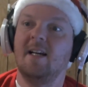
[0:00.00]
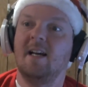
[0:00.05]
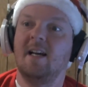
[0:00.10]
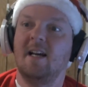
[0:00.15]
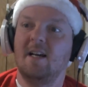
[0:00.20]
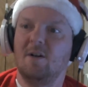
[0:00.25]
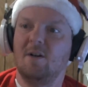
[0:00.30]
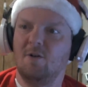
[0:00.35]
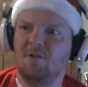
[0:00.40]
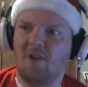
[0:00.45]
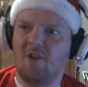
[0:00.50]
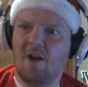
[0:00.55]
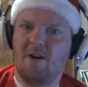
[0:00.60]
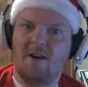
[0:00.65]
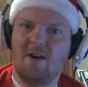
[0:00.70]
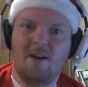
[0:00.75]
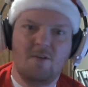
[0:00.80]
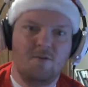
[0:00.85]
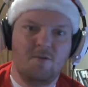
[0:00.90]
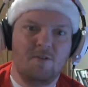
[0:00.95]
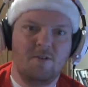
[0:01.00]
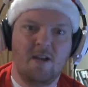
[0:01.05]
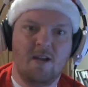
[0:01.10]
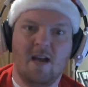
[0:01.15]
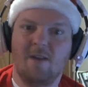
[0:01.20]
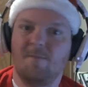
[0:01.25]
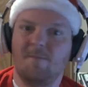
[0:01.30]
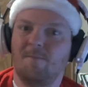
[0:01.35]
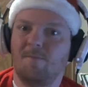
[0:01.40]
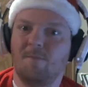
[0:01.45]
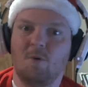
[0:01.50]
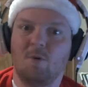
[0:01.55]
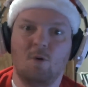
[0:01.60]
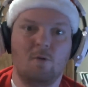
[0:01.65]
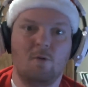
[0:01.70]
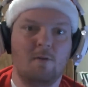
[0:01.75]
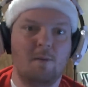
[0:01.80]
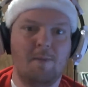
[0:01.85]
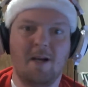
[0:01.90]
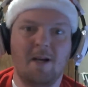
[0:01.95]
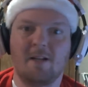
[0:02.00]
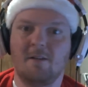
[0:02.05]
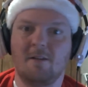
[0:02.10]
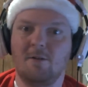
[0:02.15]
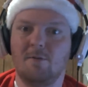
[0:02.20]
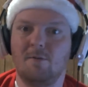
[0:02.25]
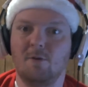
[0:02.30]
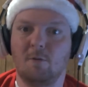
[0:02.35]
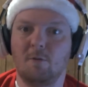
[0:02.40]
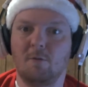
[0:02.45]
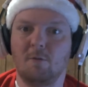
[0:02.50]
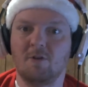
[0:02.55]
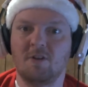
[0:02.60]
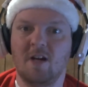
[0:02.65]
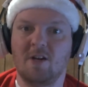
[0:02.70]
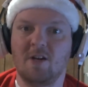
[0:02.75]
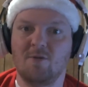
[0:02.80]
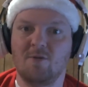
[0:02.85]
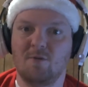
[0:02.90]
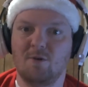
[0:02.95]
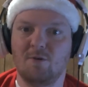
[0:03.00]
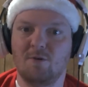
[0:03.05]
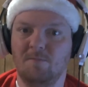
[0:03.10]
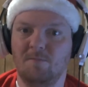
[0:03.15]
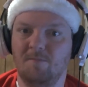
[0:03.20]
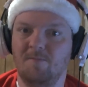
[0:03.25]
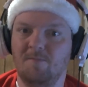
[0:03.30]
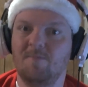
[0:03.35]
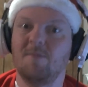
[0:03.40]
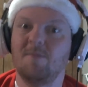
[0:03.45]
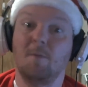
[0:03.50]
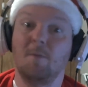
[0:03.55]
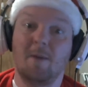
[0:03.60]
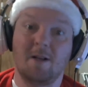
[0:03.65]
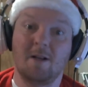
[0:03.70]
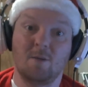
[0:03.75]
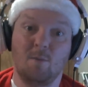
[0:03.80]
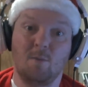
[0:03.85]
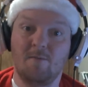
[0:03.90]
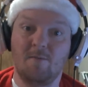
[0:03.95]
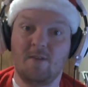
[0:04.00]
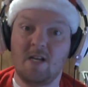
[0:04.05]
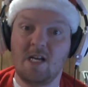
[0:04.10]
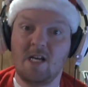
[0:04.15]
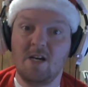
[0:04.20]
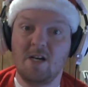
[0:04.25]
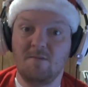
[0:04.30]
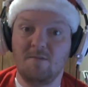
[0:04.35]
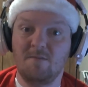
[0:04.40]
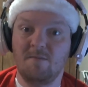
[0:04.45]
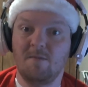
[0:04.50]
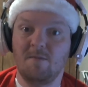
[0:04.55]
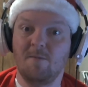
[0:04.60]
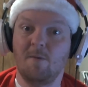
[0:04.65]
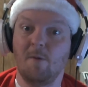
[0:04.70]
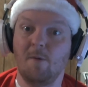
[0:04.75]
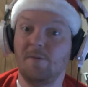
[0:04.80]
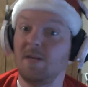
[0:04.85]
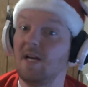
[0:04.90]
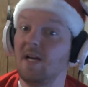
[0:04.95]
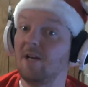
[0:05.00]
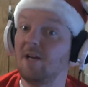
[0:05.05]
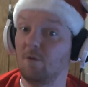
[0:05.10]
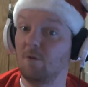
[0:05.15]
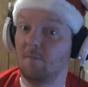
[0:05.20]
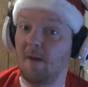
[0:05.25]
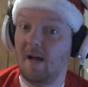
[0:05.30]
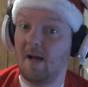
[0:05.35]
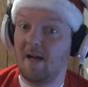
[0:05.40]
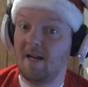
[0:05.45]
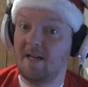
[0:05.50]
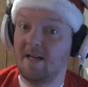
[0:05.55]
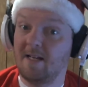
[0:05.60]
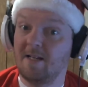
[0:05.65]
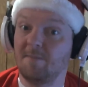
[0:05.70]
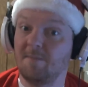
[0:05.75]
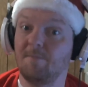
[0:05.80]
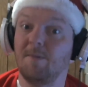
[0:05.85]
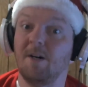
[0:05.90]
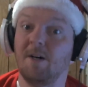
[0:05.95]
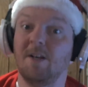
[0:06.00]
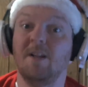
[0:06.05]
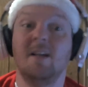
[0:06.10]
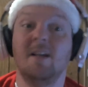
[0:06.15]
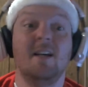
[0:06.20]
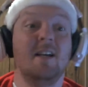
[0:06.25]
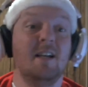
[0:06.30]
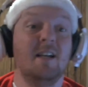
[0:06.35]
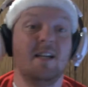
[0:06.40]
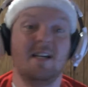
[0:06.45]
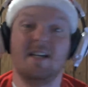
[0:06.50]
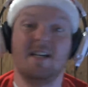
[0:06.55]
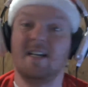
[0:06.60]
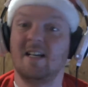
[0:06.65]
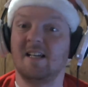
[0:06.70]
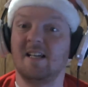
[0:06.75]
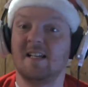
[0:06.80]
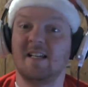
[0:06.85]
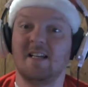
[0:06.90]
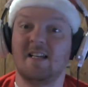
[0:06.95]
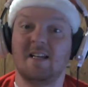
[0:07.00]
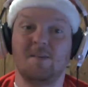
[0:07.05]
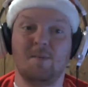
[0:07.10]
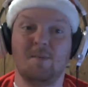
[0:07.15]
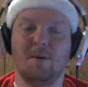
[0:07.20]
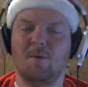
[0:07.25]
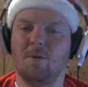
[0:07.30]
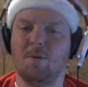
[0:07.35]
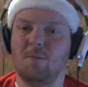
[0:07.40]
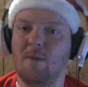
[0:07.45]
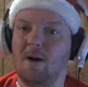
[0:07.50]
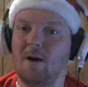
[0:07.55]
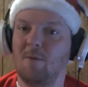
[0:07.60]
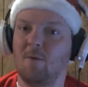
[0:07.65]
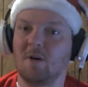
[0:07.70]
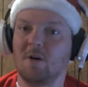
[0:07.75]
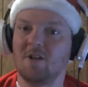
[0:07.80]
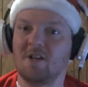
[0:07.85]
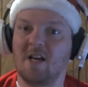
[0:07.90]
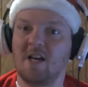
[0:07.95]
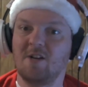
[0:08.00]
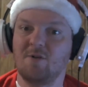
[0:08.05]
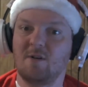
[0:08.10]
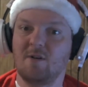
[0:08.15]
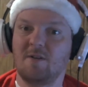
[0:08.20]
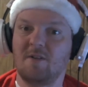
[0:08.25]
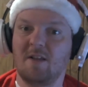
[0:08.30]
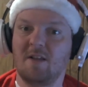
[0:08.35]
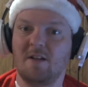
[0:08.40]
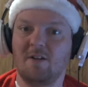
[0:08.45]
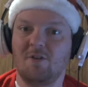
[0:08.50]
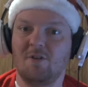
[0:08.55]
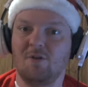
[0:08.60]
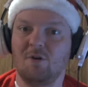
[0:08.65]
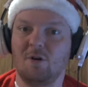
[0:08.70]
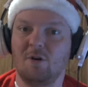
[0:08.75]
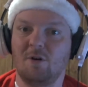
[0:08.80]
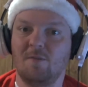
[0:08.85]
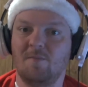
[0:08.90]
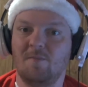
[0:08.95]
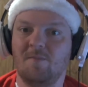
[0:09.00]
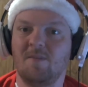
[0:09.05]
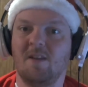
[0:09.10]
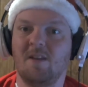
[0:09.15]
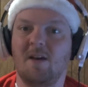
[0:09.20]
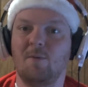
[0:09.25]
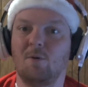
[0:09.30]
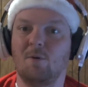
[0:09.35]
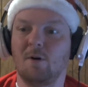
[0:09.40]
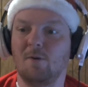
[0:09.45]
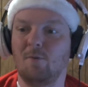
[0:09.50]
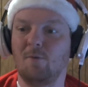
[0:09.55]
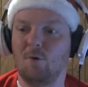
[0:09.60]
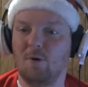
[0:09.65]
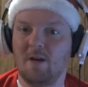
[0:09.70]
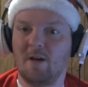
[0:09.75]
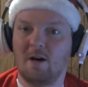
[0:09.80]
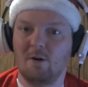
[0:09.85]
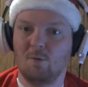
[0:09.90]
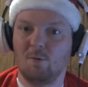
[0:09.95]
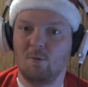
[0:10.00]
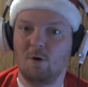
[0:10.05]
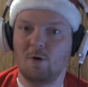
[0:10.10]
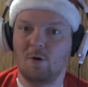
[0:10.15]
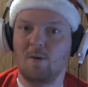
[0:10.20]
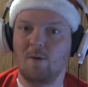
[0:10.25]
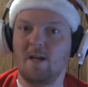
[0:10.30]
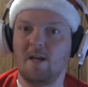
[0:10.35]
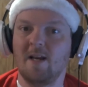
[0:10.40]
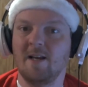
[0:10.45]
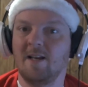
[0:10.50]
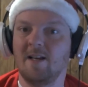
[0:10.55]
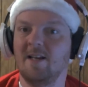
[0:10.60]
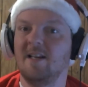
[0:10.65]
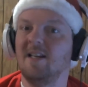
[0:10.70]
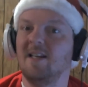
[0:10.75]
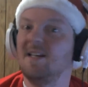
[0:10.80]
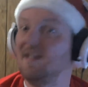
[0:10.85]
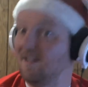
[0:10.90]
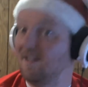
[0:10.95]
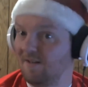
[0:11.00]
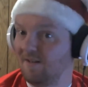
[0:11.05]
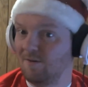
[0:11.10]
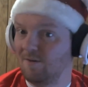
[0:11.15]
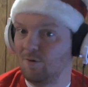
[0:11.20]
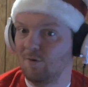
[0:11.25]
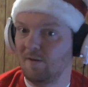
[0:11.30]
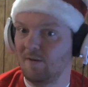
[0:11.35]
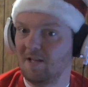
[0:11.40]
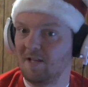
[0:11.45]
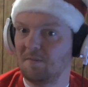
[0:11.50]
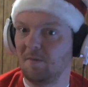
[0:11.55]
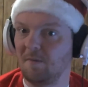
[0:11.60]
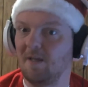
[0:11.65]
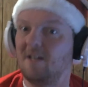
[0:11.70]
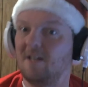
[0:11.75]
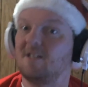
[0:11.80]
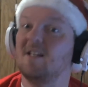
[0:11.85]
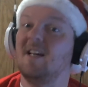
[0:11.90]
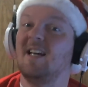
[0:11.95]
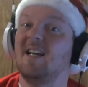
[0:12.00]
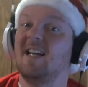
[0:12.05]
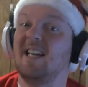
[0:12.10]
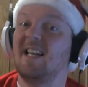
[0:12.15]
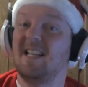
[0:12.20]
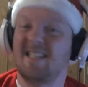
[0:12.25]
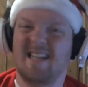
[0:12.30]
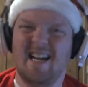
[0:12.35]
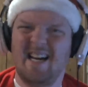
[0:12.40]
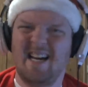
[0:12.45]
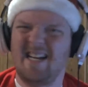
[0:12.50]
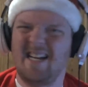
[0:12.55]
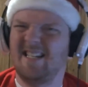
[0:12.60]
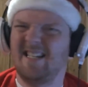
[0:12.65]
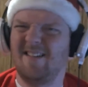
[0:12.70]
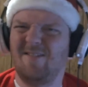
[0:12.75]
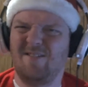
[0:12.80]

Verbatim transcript: Saturdays got going right back to the normal schedule, going back to one video. Hopefully you guys don't mind, but I mean, with my work schedule and everything of the sort, I work a 40-hour work week and then doing Let's Plays. It's kind of